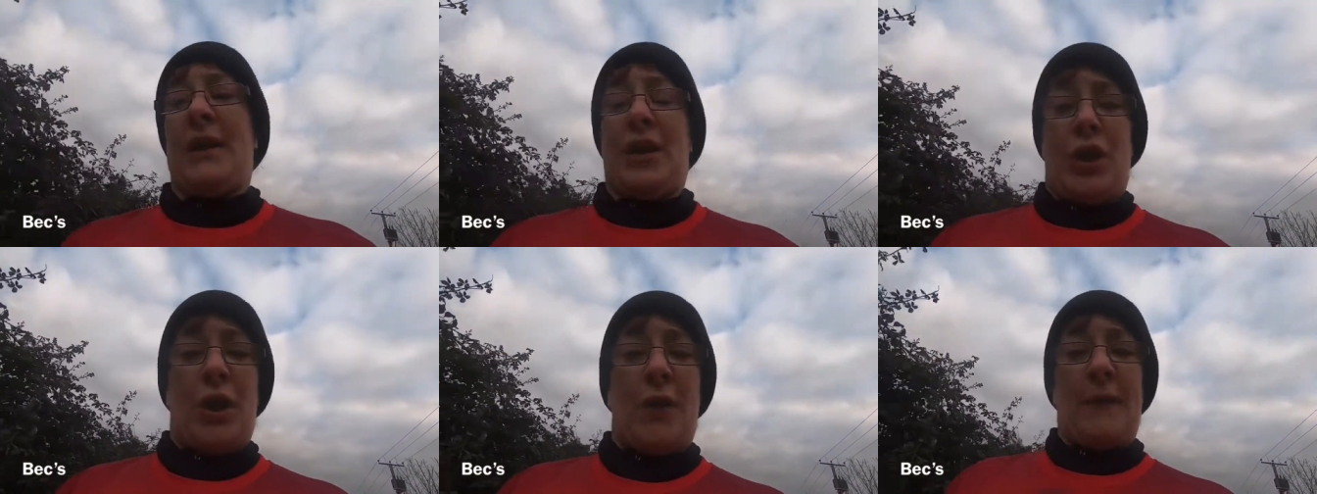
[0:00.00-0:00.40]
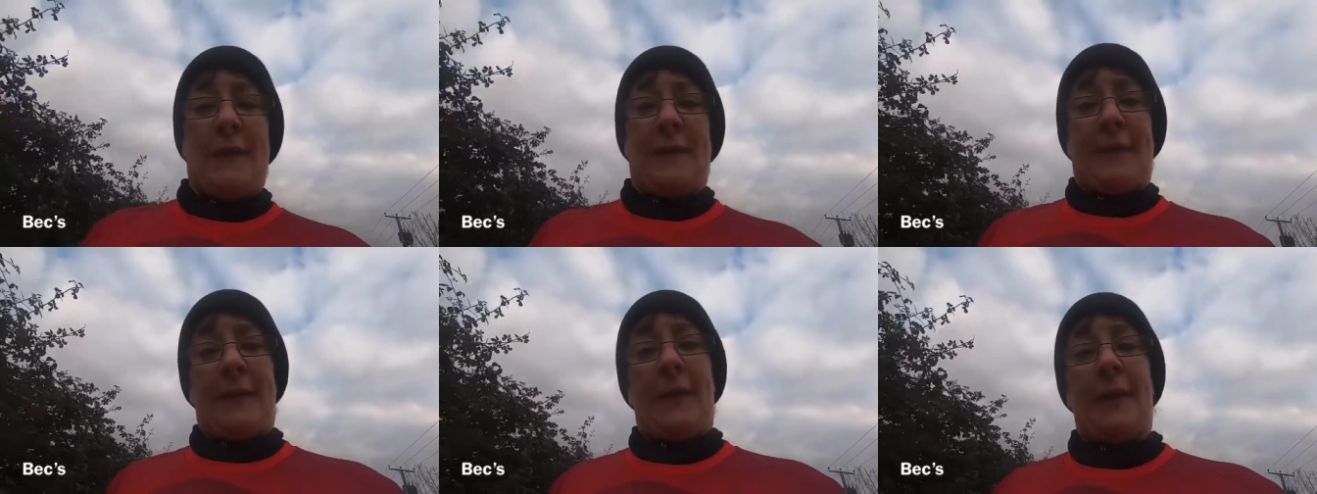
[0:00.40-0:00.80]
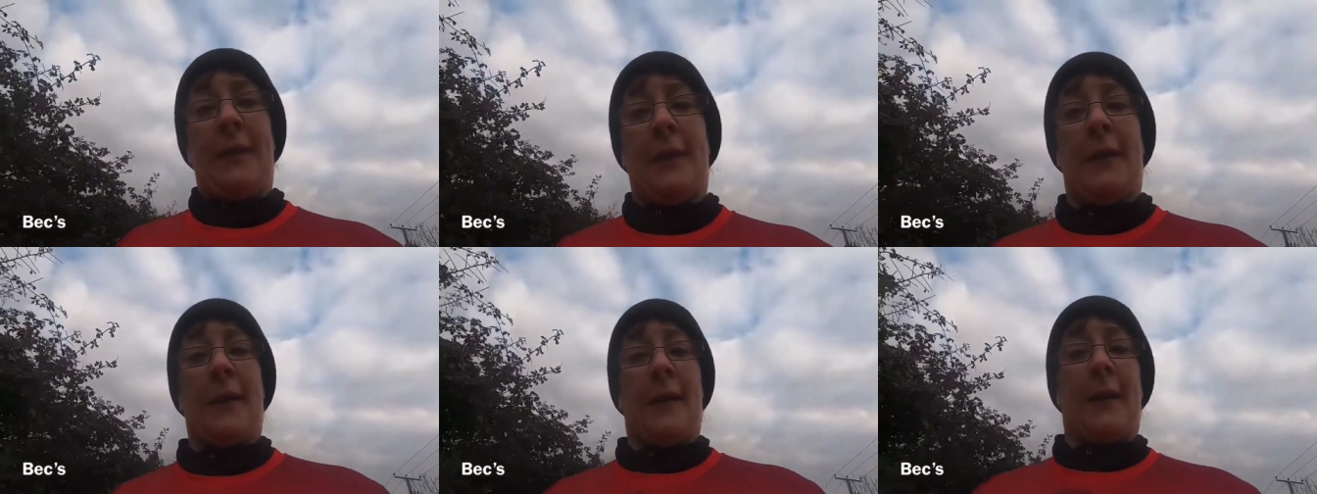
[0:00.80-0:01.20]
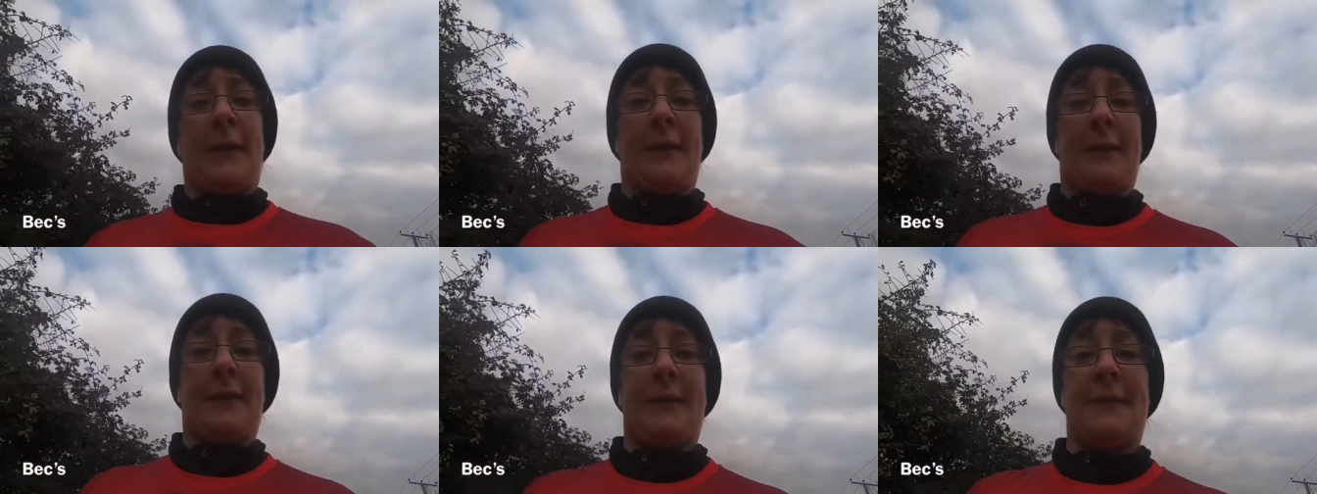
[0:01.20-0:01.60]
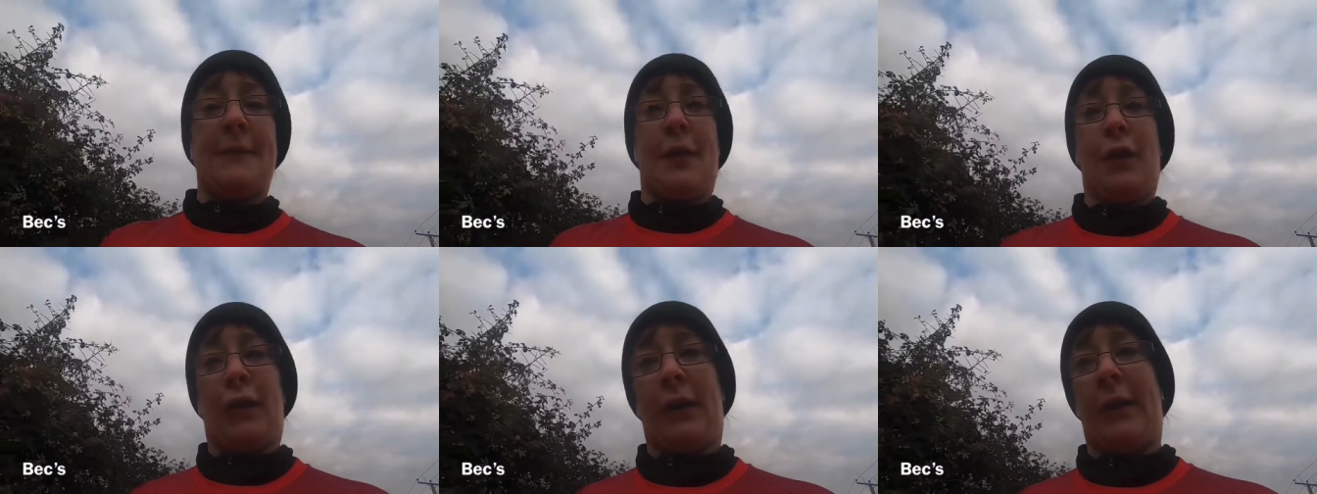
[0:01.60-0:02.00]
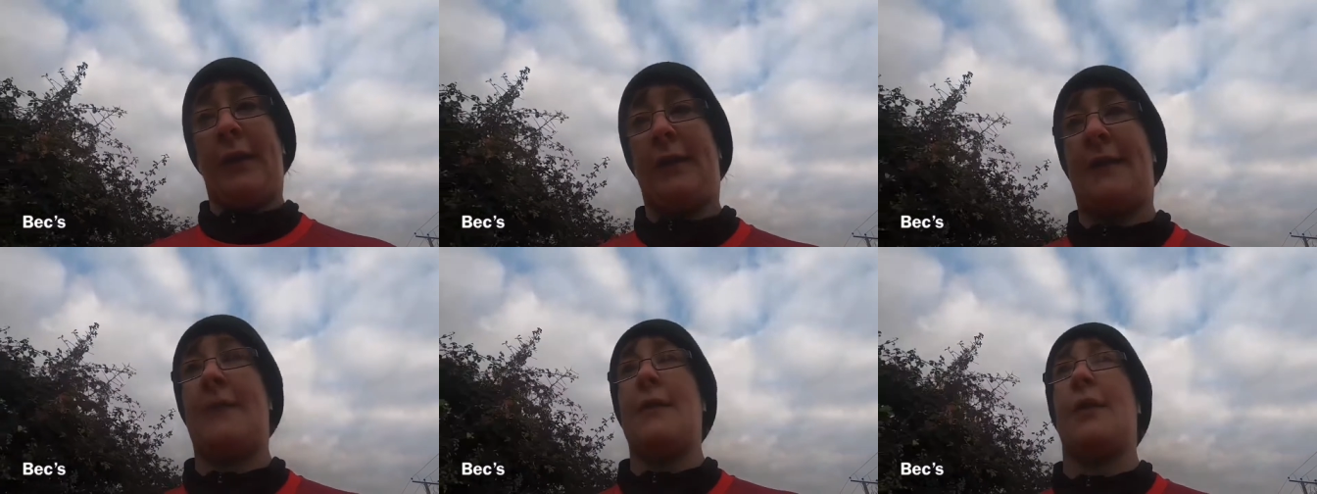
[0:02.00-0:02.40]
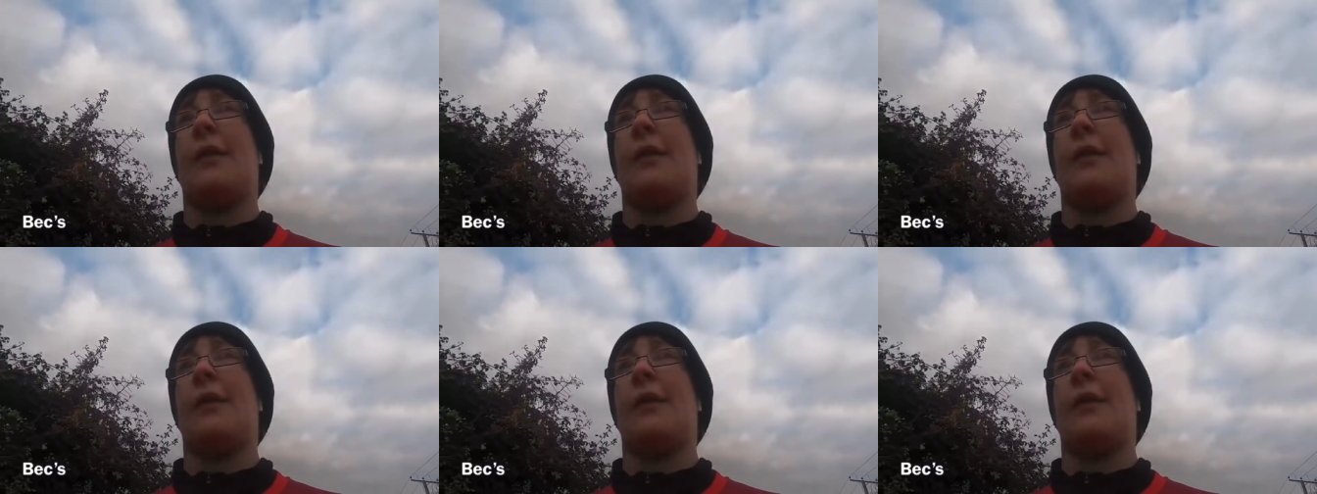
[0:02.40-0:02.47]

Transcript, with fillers: sure it's as snug as snug